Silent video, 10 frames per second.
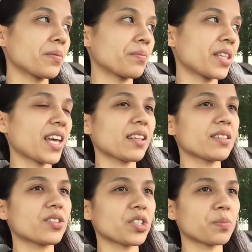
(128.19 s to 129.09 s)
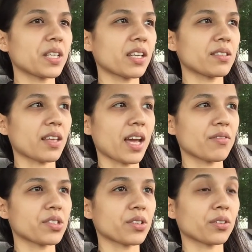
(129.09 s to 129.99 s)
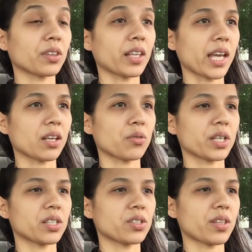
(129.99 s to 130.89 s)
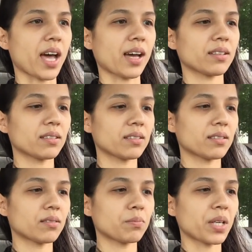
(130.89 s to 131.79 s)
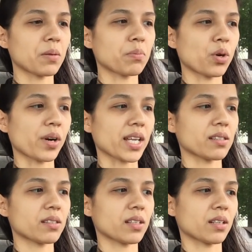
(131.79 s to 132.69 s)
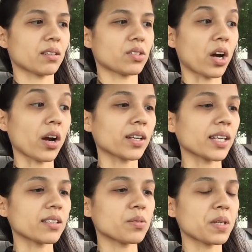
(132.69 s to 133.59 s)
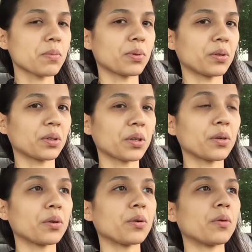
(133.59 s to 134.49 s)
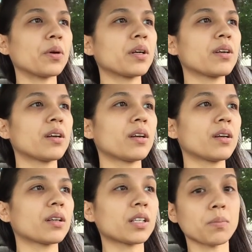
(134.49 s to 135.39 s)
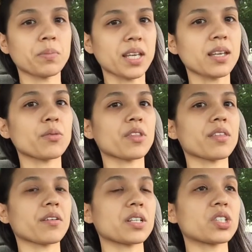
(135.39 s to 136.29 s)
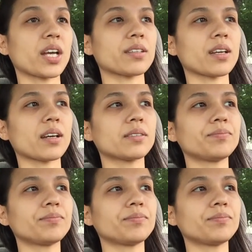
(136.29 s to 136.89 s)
But that's just because they have a certain language that pinpoints and targets people who compete with their agenda.